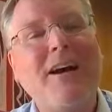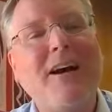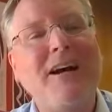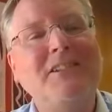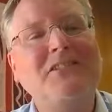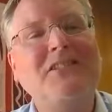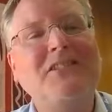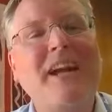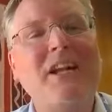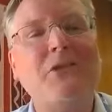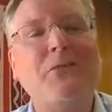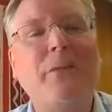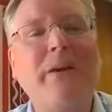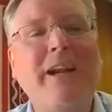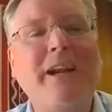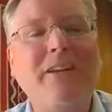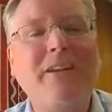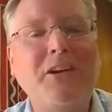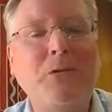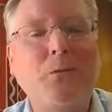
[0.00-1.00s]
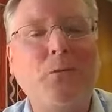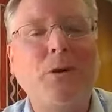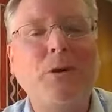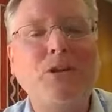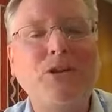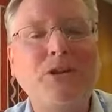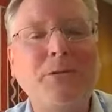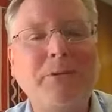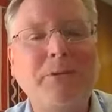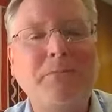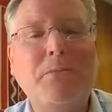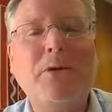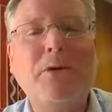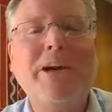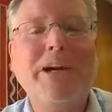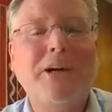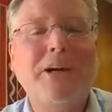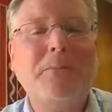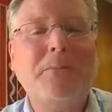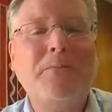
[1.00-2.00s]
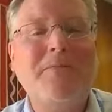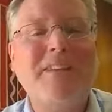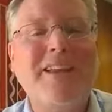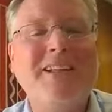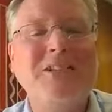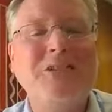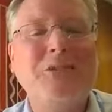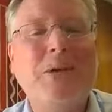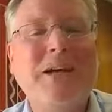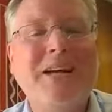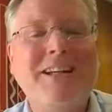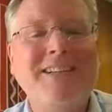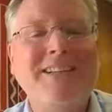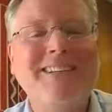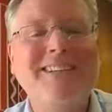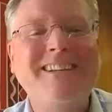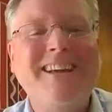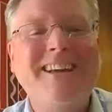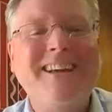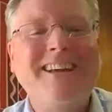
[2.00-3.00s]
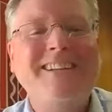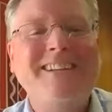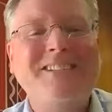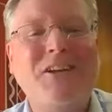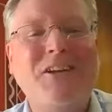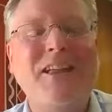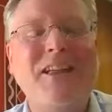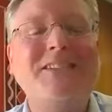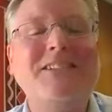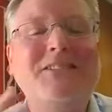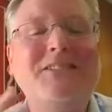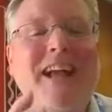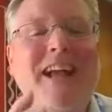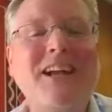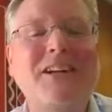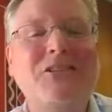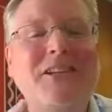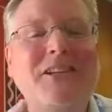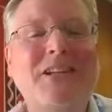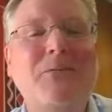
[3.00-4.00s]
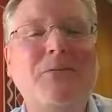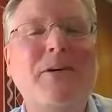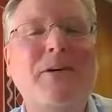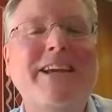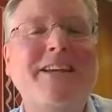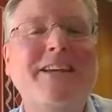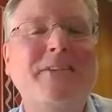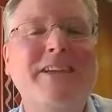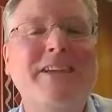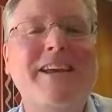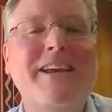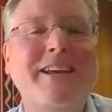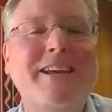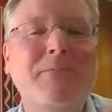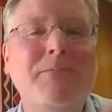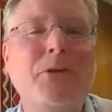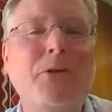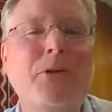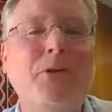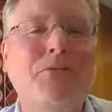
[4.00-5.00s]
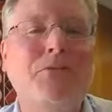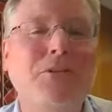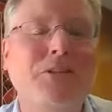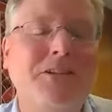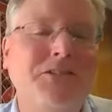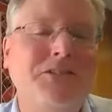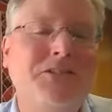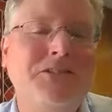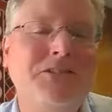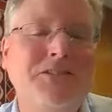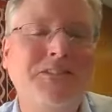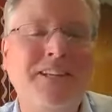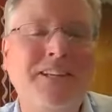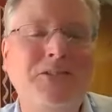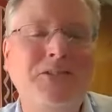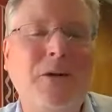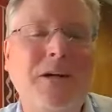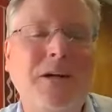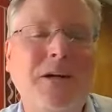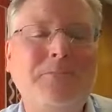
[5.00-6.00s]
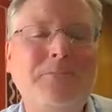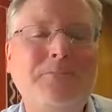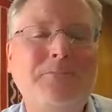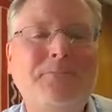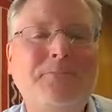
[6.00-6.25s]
saturated in worship and prayer as well. So that's actually quite unique and beautiful as well.